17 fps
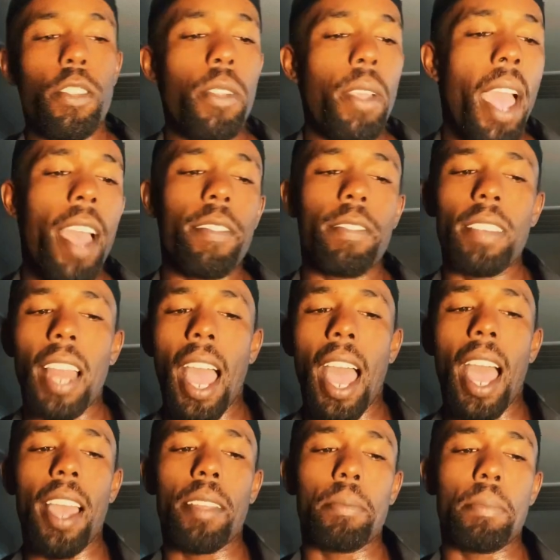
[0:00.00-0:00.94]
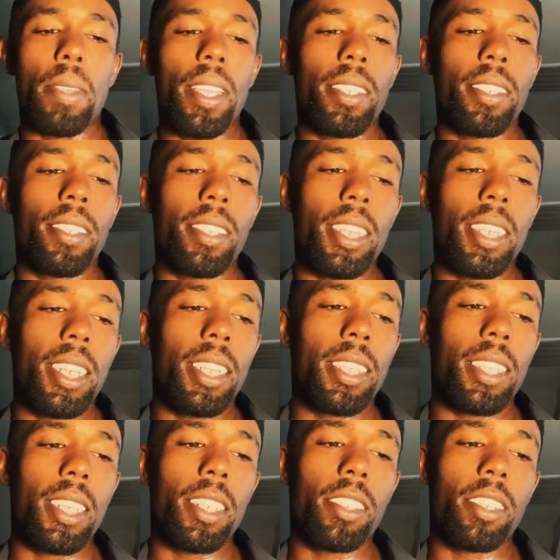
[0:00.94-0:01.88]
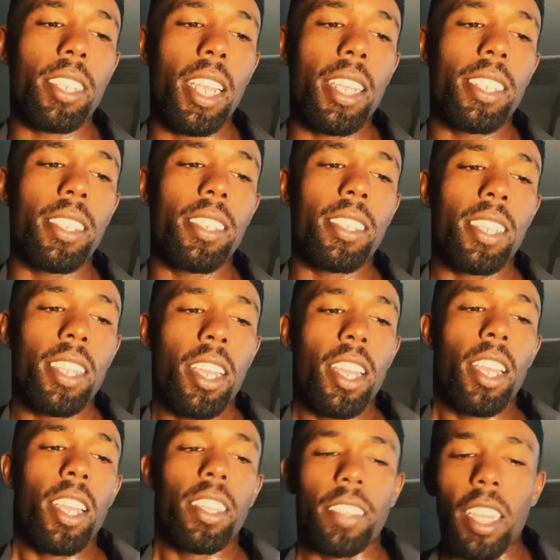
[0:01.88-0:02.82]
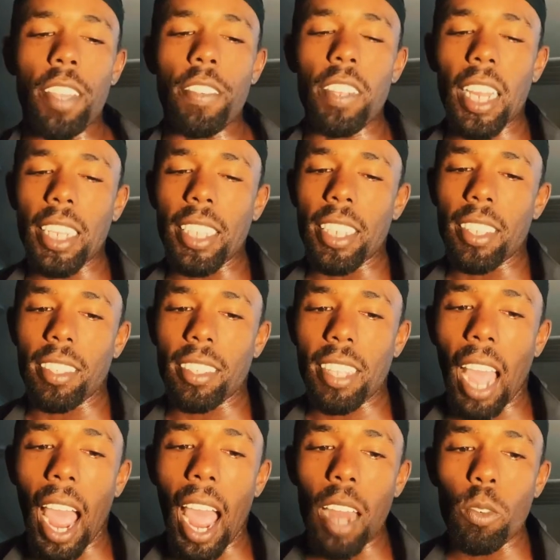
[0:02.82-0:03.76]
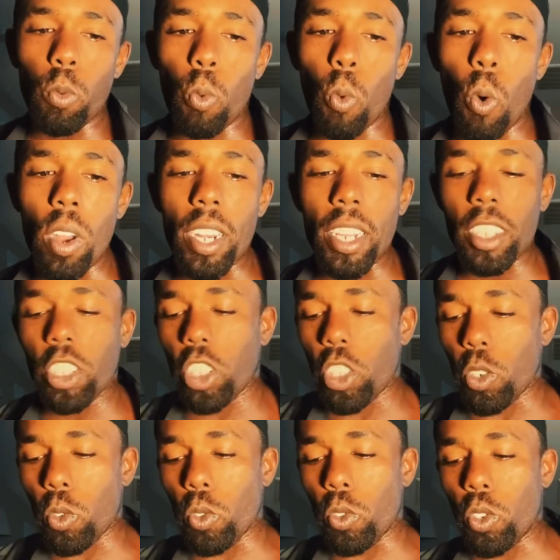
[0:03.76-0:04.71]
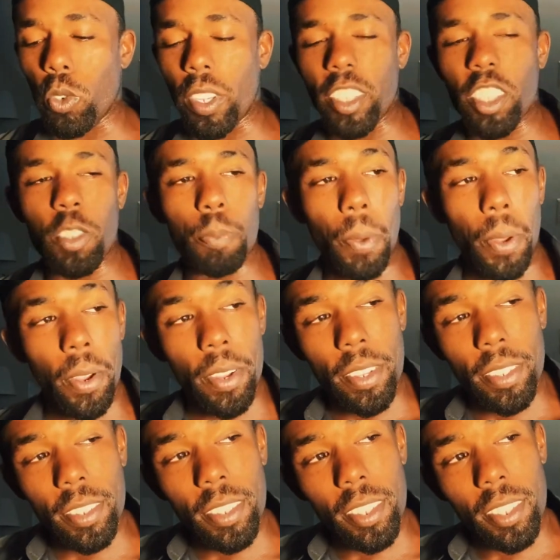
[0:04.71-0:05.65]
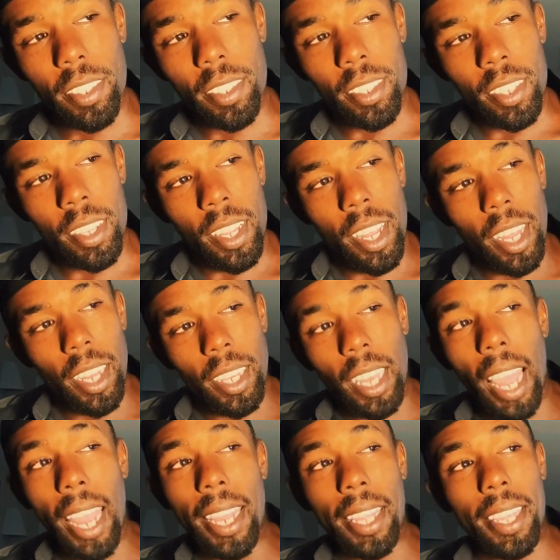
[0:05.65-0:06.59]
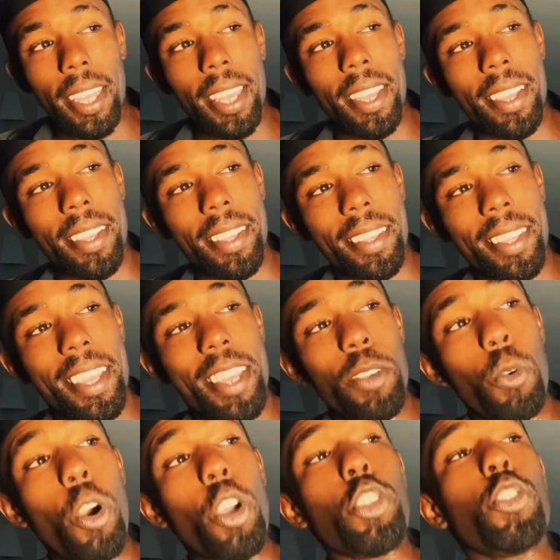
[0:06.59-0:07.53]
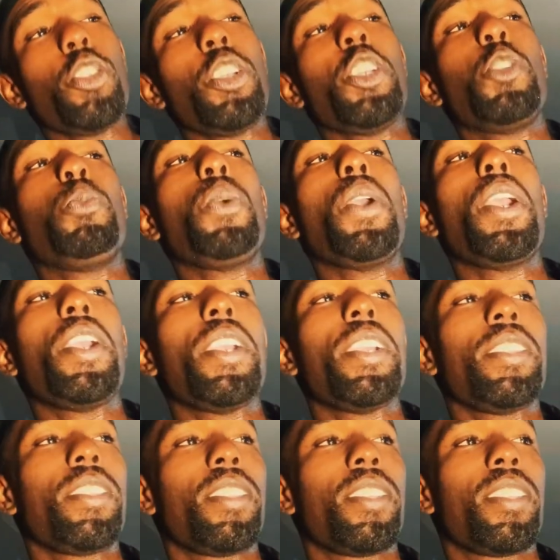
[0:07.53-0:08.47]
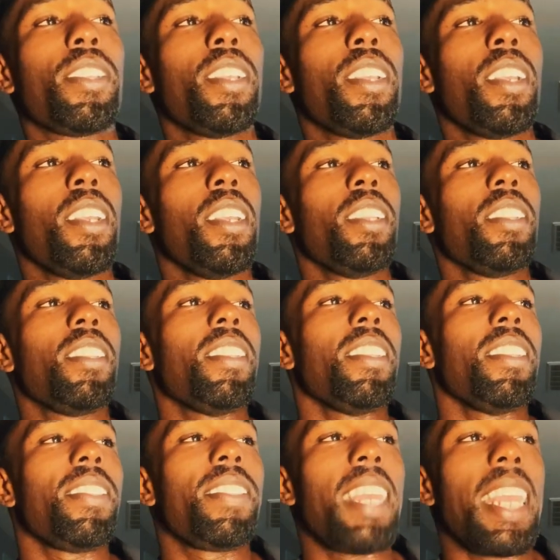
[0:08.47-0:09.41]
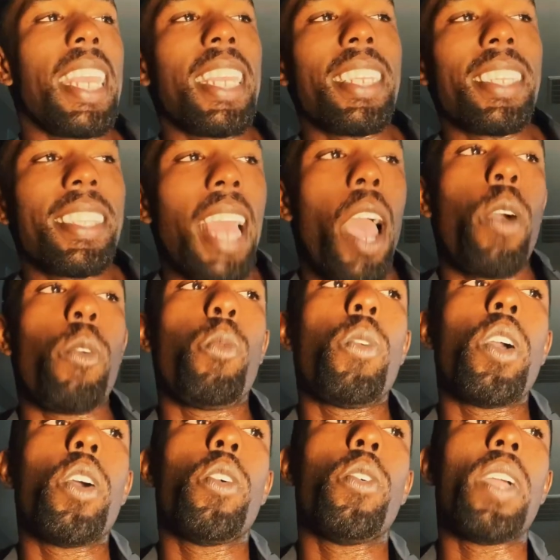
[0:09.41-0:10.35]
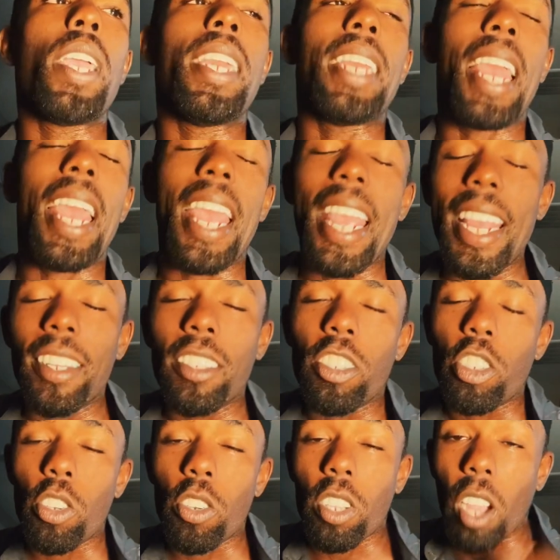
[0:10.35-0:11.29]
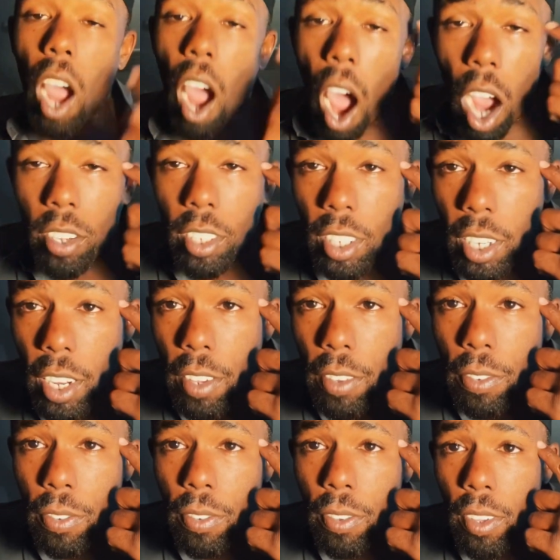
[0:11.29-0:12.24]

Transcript: you have not been seeing things change, think of it like this. God wanted you to experience, he wants you to experience things that will enhance your cognitive